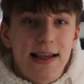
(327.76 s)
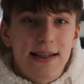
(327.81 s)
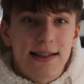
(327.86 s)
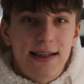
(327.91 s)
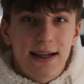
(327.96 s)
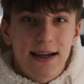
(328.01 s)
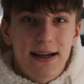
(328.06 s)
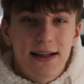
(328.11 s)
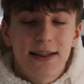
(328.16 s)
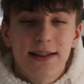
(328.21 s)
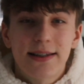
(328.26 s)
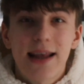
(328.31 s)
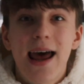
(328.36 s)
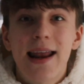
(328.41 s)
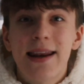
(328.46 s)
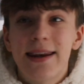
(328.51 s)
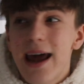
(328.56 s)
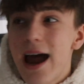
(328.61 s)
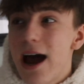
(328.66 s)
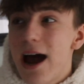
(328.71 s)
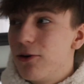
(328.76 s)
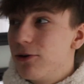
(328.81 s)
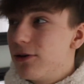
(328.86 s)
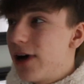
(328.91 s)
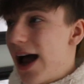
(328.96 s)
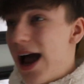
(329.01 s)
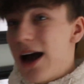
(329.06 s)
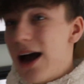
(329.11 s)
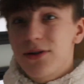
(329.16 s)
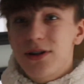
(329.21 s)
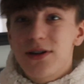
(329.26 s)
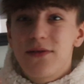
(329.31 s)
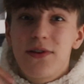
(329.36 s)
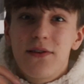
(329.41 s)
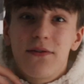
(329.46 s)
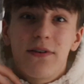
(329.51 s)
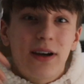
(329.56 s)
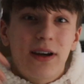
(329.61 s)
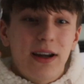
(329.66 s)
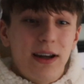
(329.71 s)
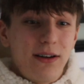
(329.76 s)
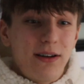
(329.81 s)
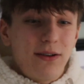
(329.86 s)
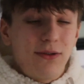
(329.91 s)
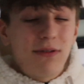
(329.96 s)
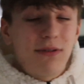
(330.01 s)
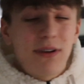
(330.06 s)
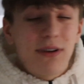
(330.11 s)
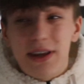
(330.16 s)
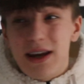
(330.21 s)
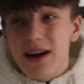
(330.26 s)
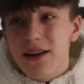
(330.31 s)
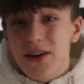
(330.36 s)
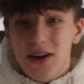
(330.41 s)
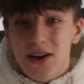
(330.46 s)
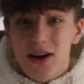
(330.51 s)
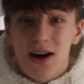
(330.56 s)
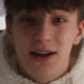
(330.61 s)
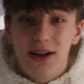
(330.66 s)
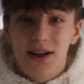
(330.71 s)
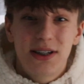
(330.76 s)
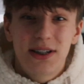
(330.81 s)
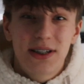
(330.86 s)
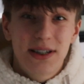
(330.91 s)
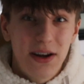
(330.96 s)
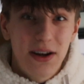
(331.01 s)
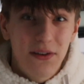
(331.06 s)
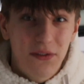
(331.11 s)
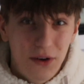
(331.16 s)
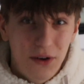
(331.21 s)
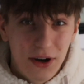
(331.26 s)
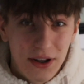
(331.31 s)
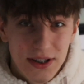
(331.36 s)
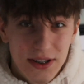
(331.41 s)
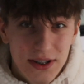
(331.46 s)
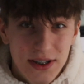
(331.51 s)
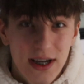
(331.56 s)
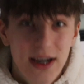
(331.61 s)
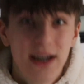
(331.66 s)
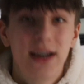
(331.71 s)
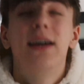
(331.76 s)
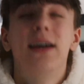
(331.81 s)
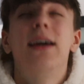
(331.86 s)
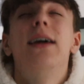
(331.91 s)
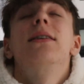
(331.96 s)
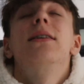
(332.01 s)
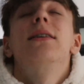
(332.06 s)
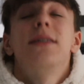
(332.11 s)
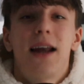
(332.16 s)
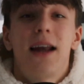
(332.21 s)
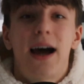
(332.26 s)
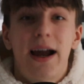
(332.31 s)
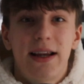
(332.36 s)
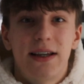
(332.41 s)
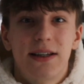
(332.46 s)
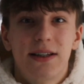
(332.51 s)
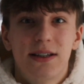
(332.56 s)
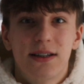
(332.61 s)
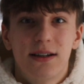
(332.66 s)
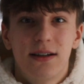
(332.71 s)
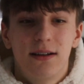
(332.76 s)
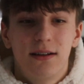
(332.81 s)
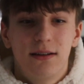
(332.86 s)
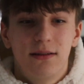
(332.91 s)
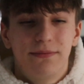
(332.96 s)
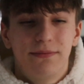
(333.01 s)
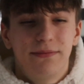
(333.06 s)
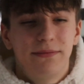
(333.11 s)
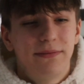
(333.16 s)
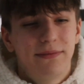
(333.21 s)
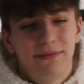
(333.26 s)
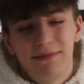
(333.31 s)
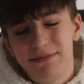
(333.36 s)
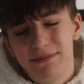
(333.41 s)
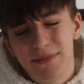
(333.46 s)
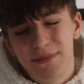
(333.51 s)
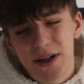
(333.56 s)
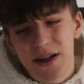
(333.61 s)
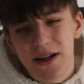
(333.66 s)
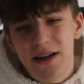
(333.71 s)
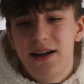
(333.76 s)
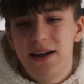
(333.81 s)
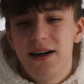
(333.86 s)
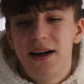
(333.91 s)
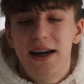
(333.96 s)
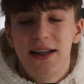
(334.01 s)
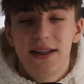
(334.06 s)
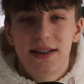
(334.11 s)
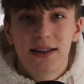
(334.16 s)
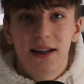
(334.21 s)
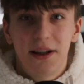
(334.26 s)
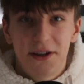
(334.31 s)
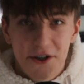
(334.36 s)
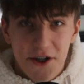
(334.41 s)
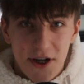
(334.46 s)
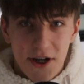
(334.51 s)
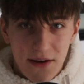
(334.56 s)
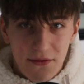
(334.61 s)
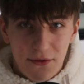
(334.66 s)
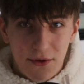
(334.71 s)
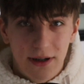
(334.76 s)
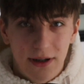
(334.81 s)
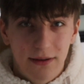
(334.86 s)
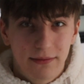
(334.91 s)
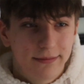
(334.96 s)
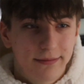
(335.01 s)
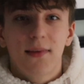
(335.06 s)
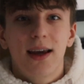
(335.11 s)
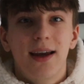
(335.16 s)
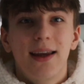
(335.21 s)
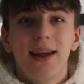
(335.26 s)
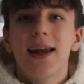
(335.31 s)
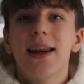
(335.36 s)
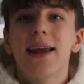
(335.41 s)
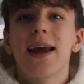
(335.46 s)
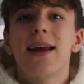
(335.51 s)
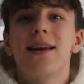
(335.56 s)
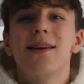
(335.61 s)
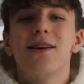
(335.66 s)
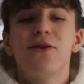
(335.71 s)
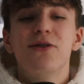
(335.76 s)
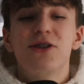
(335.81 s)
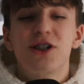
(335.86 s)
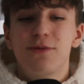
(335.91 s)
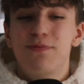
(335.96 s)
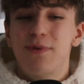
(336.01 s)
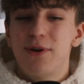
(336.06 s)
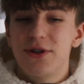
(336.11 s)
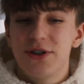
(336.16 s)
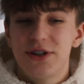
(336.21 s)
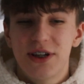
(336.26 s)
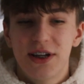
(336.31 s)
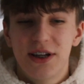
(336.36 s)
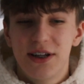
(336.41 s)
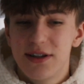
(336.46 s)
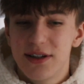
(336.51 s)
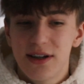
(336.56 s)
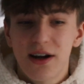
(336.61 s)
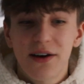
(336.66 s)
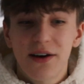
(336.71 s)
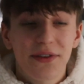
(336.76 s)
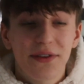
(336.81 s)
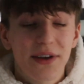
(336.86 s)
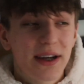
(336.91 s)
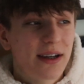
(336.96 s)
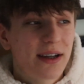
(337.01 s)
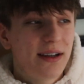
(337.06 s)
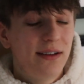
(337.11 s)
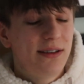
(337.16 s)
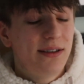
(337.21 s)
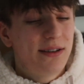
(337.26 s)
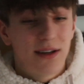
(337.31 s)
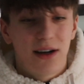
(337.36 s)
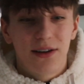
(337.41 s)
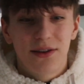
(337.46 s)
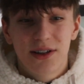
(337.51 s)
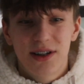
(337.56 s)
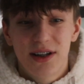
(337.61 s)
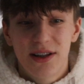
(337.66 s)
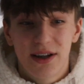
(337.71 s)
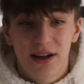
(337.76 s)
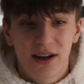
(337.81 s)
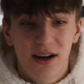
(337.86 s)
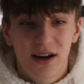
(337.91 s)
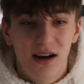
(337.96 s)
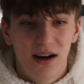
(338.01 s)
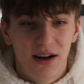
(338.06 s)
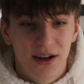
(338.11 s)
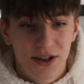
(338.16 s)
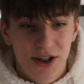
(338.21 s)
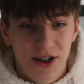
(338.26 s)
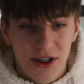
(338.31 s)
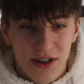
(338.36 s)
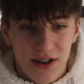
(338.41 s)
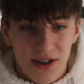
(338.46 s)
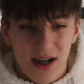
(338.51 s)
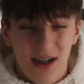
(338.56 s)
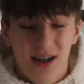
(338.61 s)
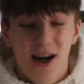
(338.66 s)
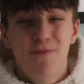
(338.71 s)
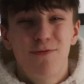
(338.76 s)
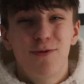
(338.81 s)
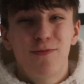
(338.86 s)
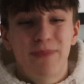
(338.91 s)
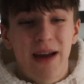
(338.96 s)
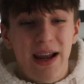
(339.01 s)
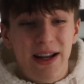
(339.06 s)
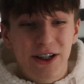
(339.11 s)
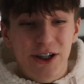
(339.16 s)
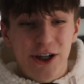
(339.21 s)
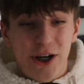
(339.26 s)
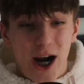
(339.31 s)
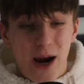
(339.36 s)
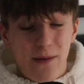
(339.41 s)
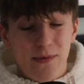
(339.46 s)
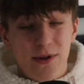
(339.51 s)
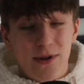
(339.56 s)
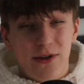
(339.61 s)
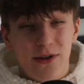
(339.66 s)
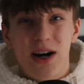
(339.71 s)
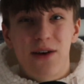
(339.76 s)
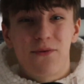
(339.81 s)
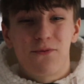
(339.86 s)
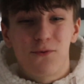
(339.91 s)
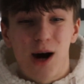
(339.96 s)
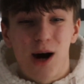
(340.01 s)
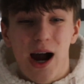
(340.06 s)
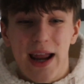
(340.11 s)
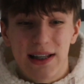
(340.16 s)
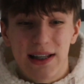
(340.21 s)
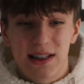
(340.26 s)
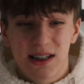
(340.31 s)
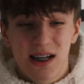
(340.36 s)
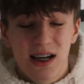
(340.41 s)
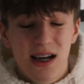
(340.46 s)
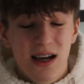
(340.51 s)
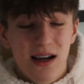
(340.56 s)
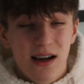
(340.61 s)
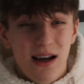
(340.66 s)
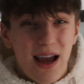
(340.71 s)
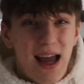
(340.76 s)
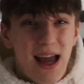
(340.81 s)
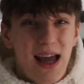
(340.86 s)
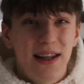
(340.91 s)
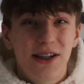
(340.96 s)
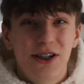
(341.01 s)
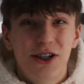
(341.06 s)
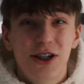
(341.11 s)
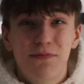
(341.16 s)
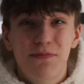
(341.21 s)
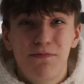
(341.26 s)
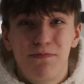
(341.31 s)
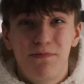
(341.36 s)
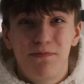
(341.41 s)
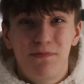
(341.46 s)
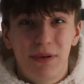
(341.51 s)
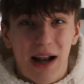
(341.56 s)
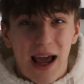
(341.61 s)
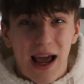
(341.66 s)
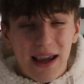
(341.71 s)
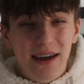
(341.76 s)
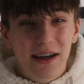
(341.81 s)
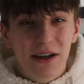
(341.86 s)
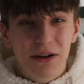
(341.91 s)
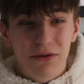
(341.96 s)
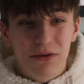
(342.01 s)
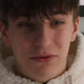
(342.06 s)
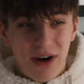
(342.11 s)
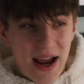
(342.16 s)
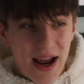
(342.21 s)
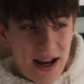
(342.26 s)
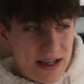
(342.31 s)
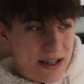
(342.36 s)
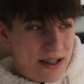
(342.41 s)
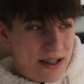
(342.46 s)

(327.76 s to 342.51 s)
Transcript: it can stand out of the fucking all of the other cars. It's different. It's nice. But it's still a shit livery. Yet again, no sponsors, nothing done to the car. Just a couple pinstripes of red and white, and it's just black and red.